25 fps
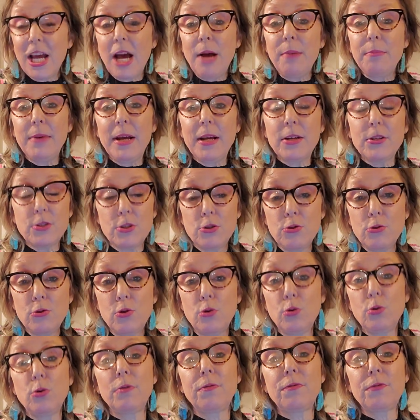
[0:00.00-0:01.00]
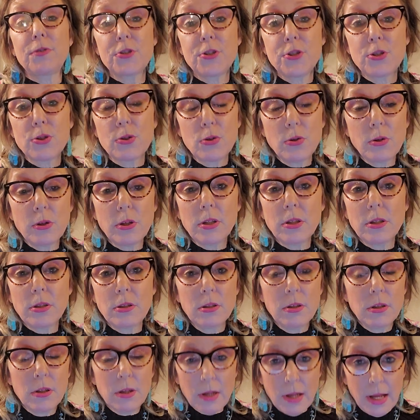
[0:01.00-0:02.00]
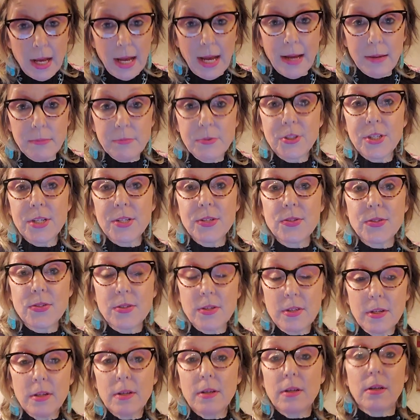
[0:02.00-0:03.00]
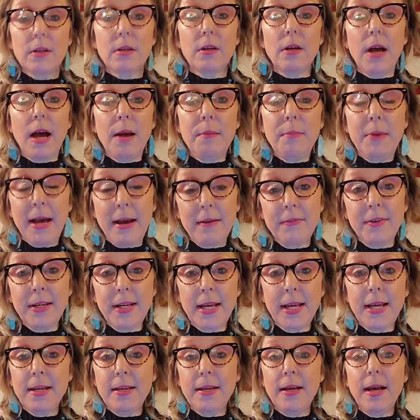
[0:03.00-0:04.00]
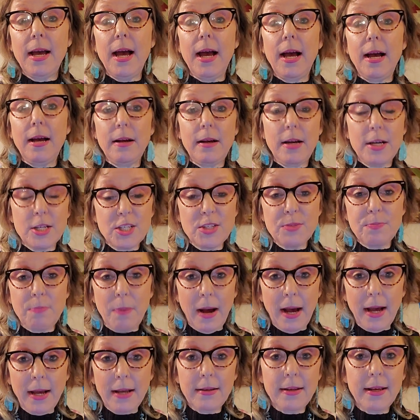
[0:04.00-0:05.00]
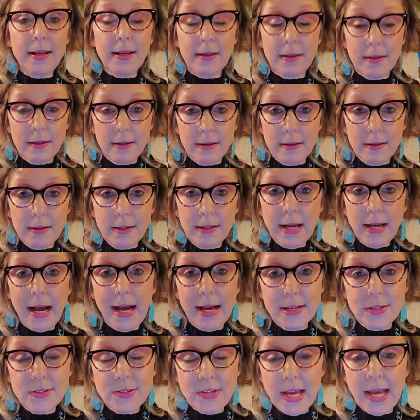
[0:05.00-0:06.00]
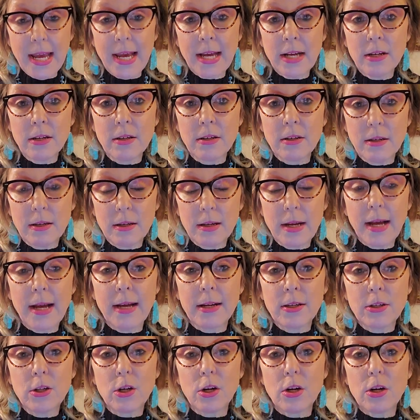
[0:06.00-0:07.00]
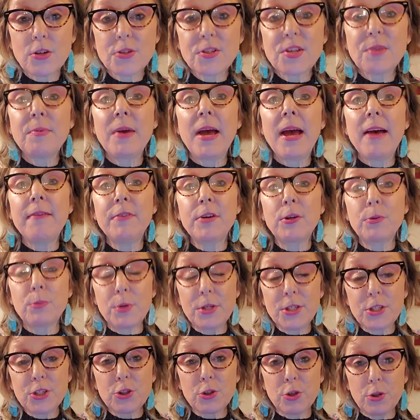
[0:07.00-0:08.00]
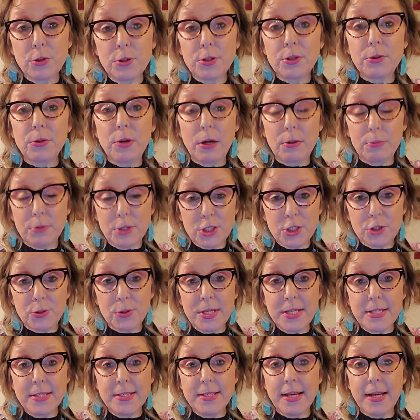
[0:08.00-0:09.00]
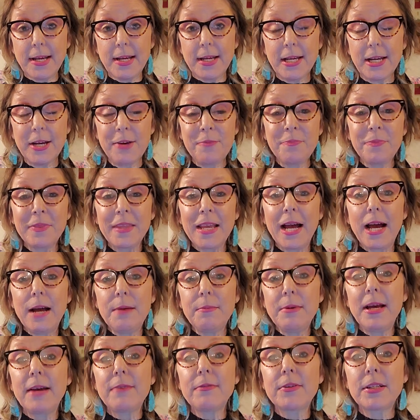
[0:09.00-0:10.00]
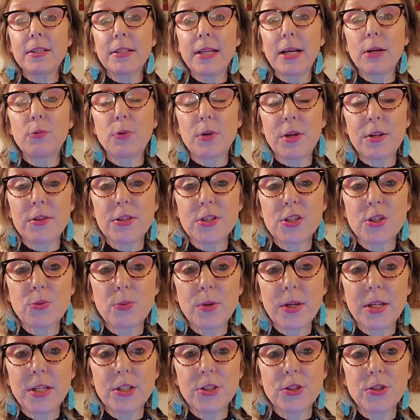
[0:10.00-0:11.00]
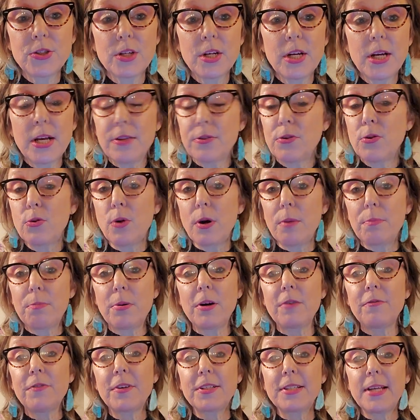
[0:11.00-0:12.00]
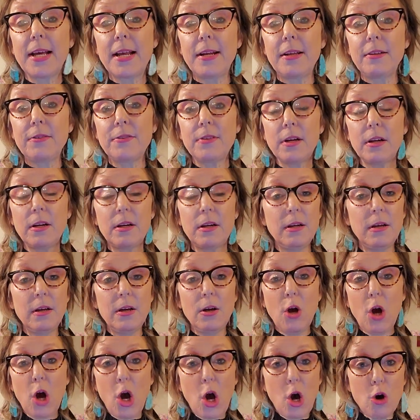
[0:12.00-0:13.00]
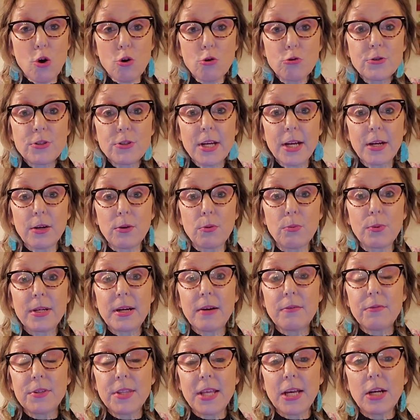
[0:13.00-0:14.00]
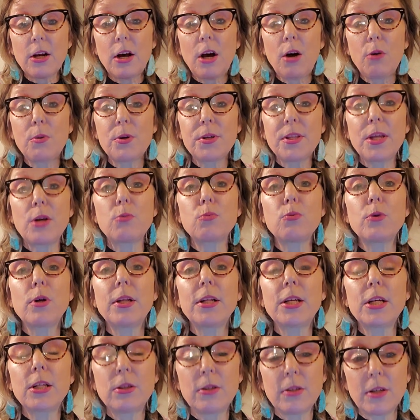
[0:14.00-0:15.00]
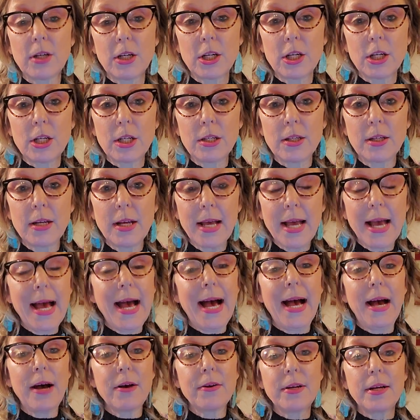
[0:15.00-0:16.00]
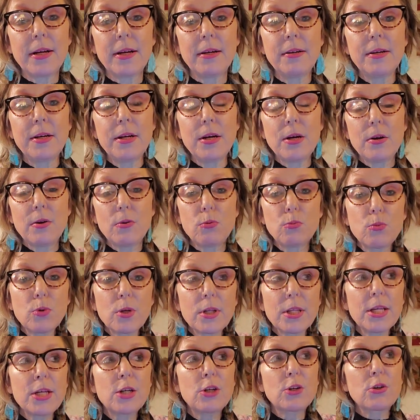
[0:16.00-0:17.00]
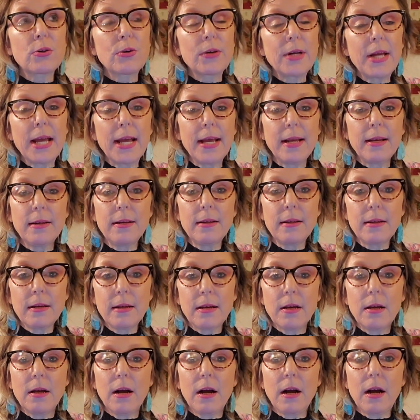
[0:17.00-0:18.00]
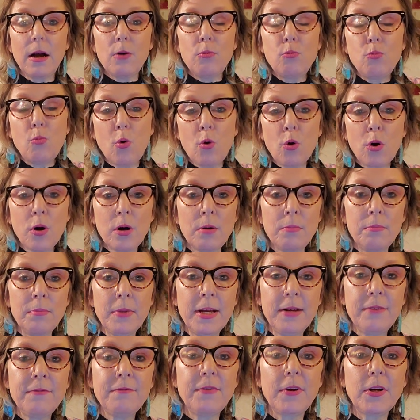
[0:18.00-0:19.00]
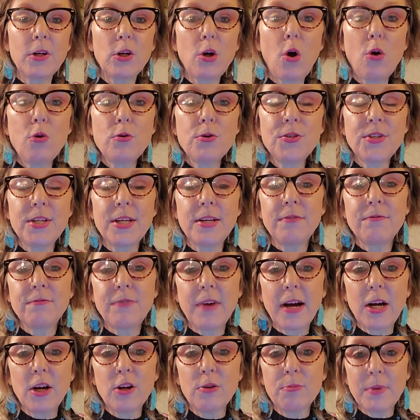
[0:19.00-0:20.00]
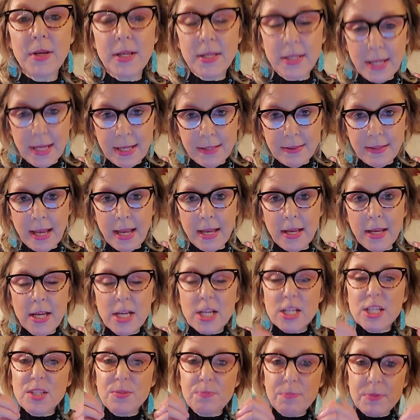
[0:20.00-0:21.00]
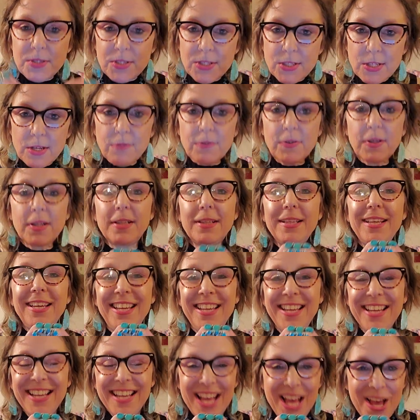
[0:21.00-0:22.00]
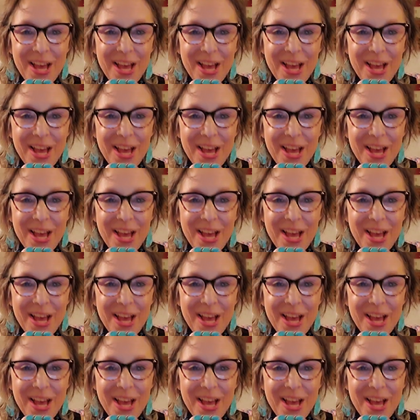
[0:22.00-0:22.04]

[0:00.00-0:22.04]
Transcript: I'm not too cool for school. I'm just, I'm having a, a spa day, guys and, and girls. I'm having a, ret- er, a retreat day. I'm having like, what are the Swedish who are perfect at it? The, Hope Day or whatever they call, where they really learn how to really create a warm and cozy environment and they specifically